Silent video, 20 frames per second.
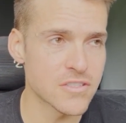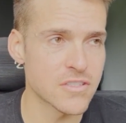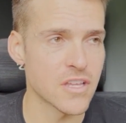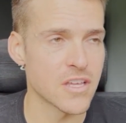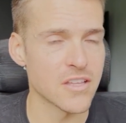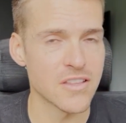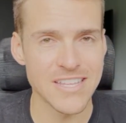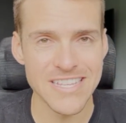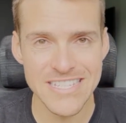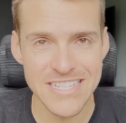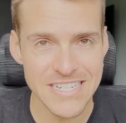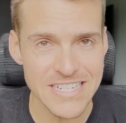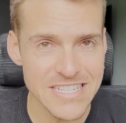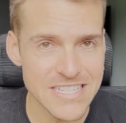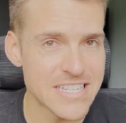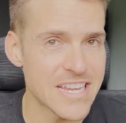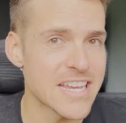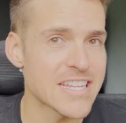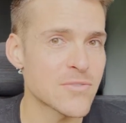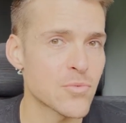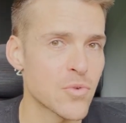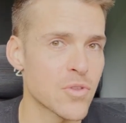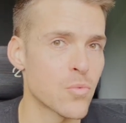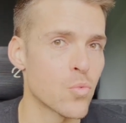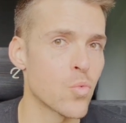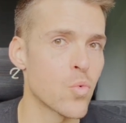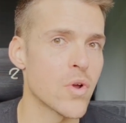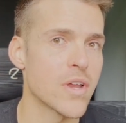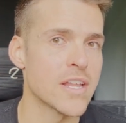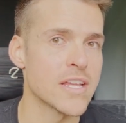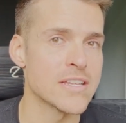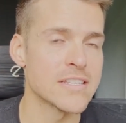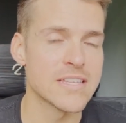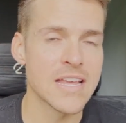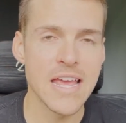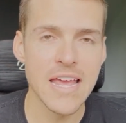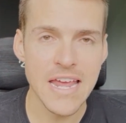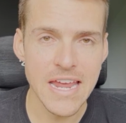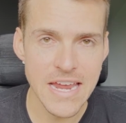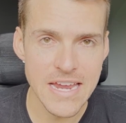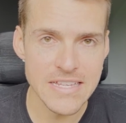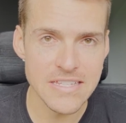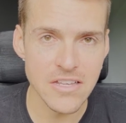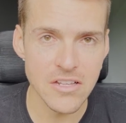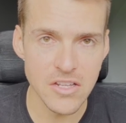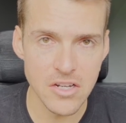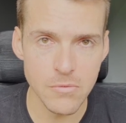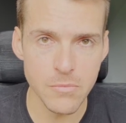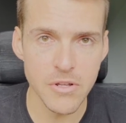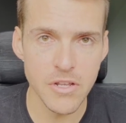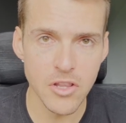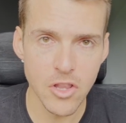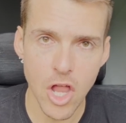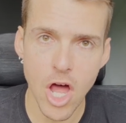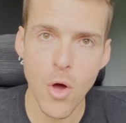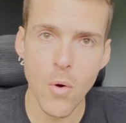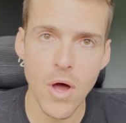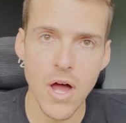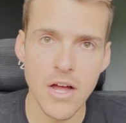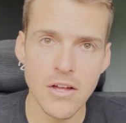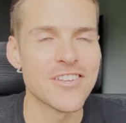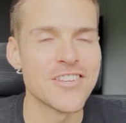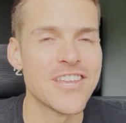the success with winners is a little bit lower.